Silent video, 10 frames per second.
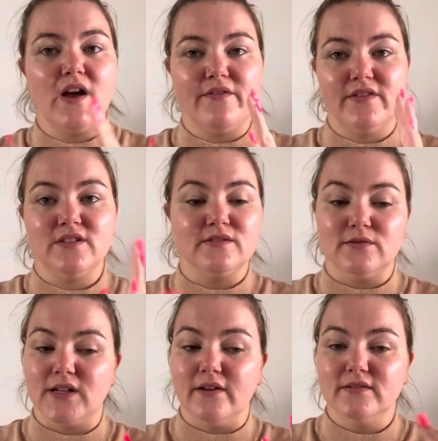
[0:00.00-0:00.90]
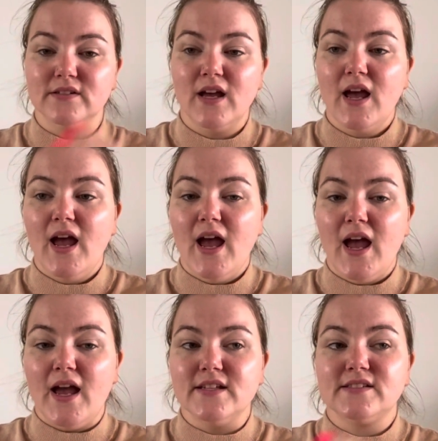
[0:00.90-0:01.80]
Everything slow down.
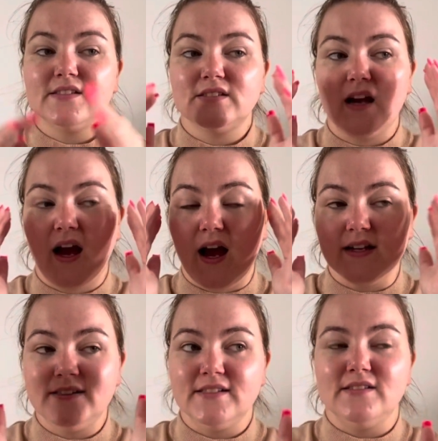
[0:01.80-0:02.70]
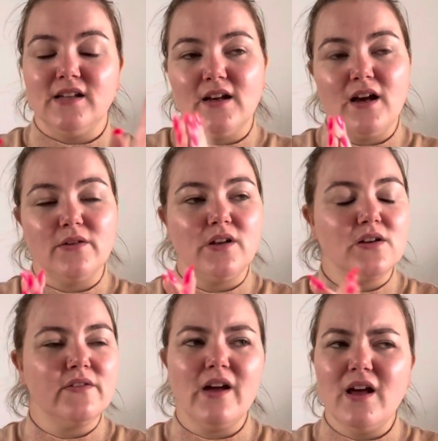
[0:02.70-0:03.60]
It's I don't
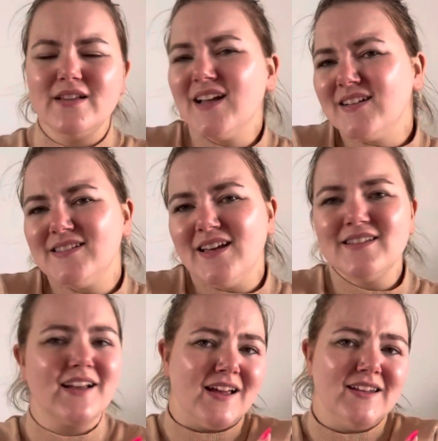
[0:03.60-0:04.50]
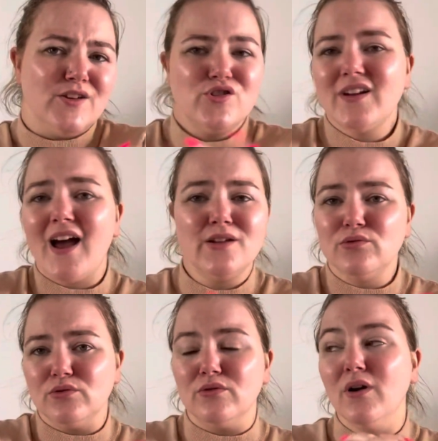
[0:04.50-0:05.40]
know, is that a disease, a condition? I
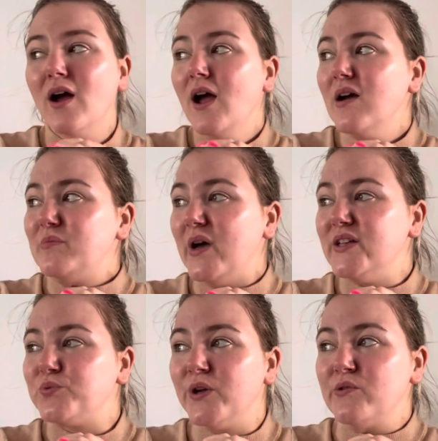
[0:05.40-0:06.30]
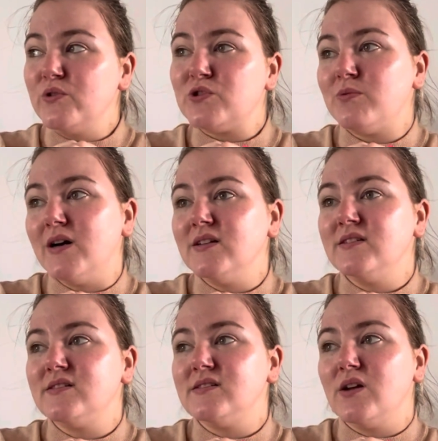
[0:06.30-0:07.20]
don't know. But it's one of those
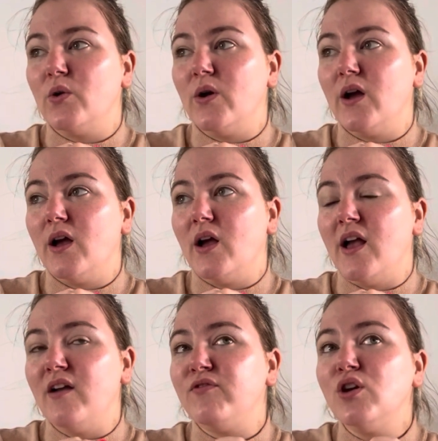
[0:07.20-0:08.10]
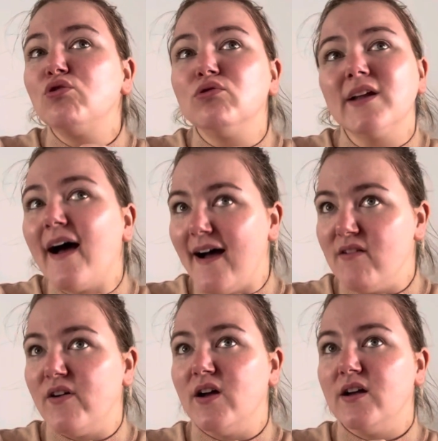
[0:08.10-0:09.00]
ones, if you don't
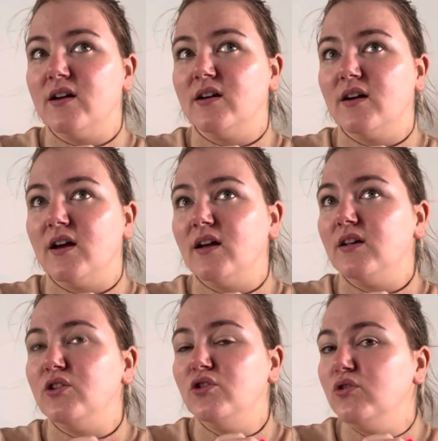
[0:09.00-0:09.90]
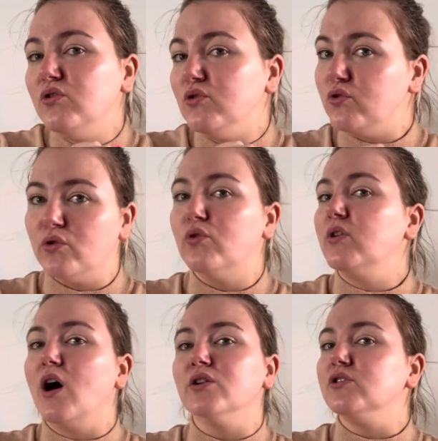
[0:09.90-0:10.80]
have it, you
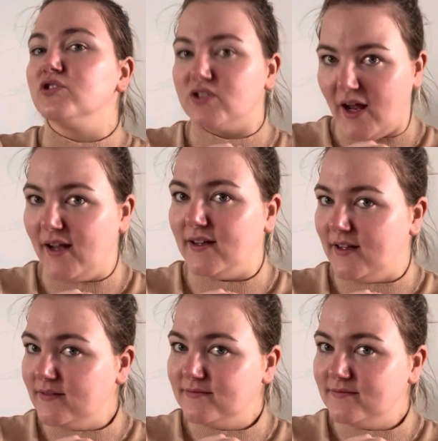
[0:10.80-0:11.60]
don't understand it.